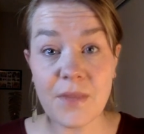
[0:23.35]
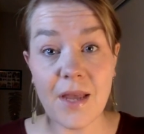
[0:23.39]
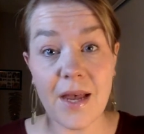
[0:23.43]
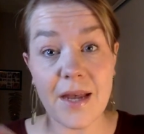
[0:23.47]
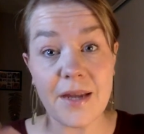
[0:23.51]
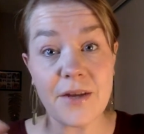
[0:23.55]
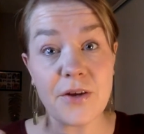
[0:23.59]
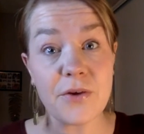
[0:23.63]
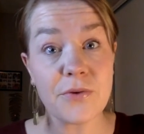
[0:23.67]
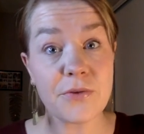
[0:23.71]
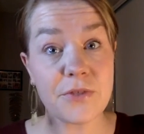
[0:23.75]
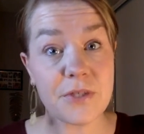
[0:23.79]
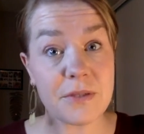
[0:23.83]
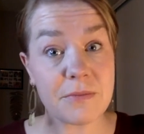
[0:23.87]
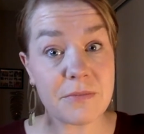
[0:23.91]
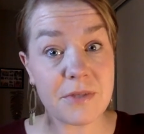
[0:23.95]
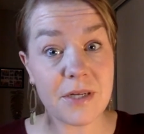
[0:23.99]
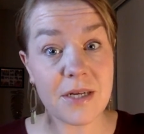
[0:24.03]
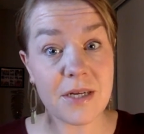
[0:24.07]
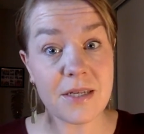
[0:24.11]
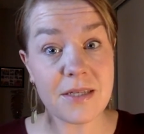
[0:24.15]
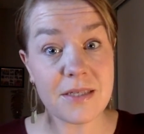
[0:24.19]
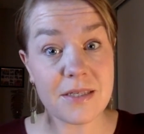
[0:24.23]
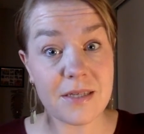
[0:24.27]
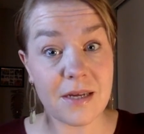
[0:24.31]
I know some
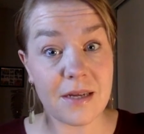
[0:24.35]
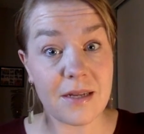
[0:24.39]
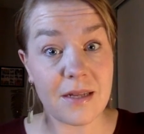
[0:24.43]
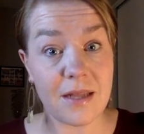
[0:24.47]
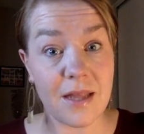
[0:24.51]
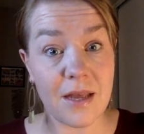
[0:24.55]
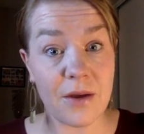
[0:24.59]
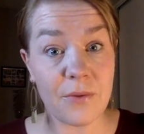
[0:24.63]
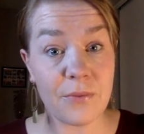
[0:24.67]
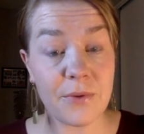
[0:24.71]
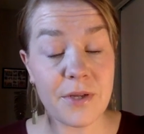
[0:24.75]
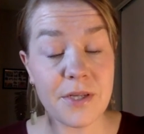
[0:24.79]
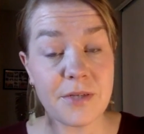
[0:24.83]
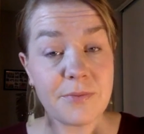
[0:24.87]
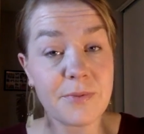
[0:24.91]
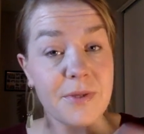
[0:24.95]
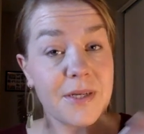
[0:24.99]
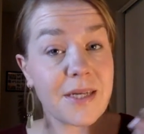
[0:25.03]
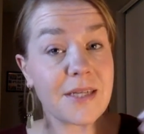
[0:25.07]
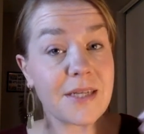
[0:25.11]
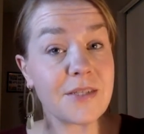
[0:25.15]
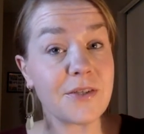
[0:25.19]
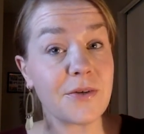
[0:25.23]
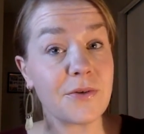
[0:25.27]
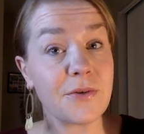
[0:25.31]
Dutch sign language,
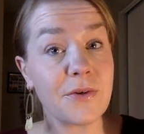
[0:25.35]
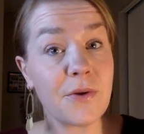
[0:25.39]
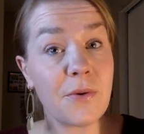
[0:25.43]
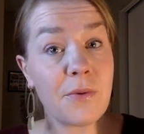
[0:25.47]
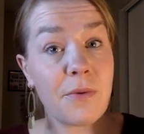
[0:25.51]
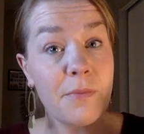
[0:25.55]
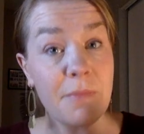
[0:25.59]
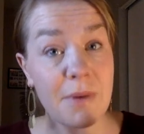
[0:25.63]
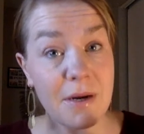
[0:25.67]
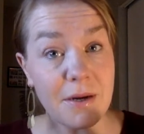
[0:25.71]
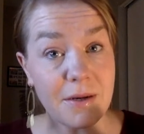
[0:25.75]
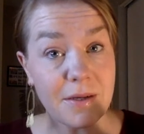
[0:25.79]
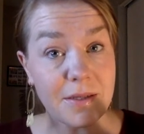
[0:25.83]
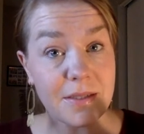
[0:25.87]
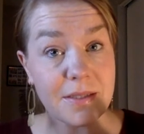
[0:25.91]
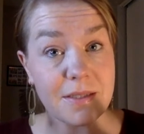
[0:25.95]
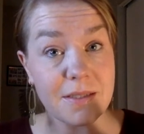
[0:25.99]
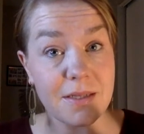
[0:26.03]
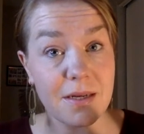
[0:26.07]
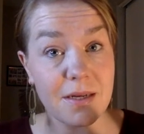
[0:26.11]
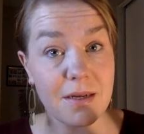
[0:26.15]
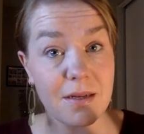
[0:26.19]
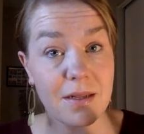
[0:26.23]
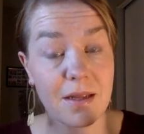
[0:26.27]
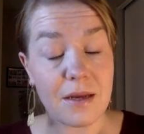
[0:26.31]
but I don't know American
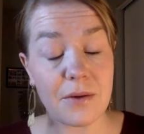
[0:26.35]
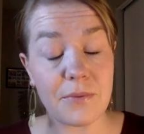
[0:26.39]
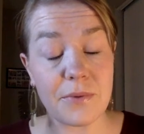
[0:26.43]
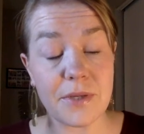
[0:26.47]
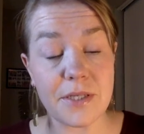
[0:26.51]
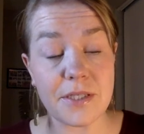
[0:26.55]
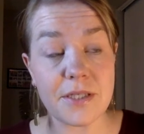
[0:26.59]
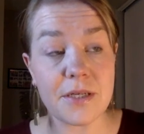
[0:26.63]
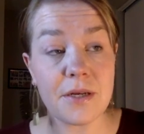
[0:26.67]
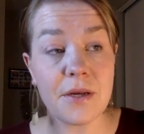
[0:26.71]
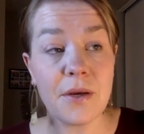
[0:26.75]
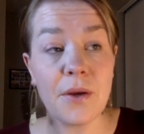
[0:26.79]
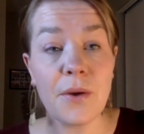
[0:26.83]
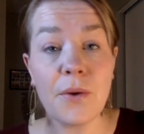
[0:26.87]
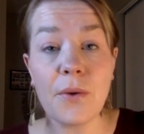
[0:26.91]
sign language.